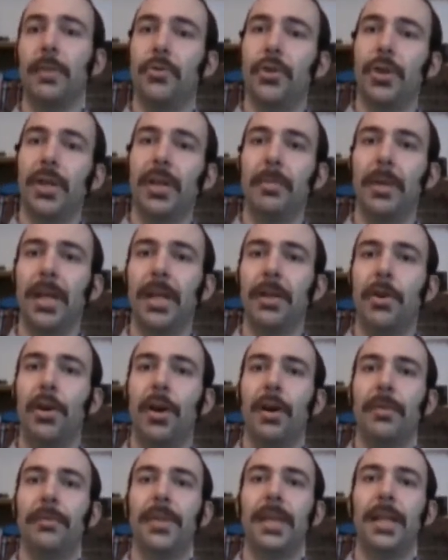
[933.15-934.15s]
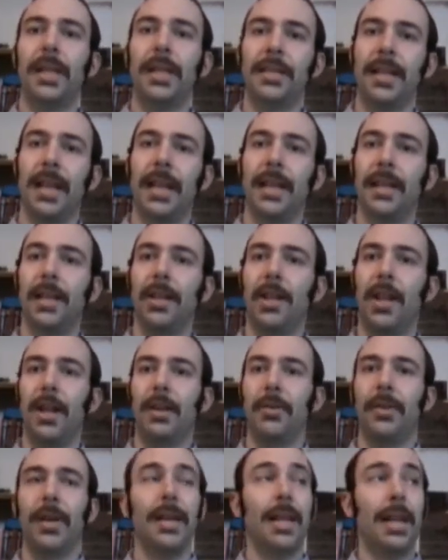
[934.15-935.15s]
I'm drinking my coffee. It's 8
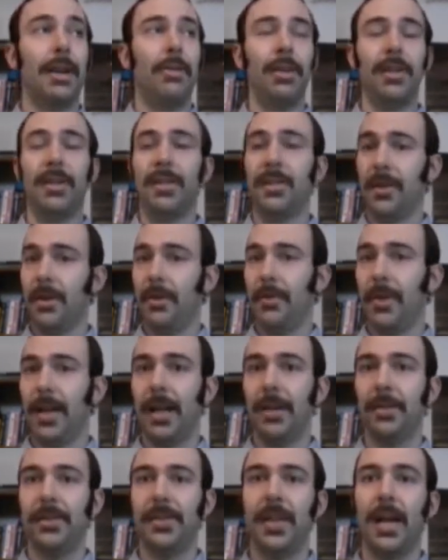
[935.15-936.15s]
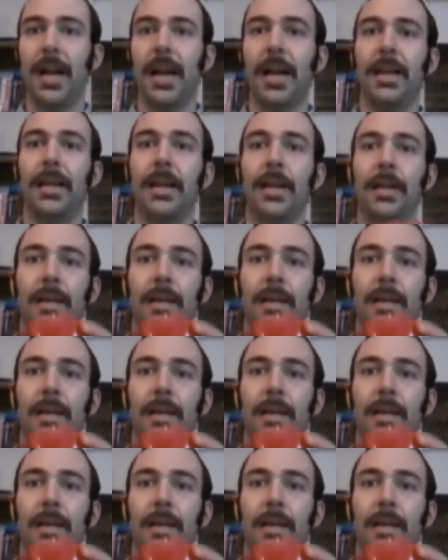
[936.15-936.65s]
o'clock right now, and it's snowing outside.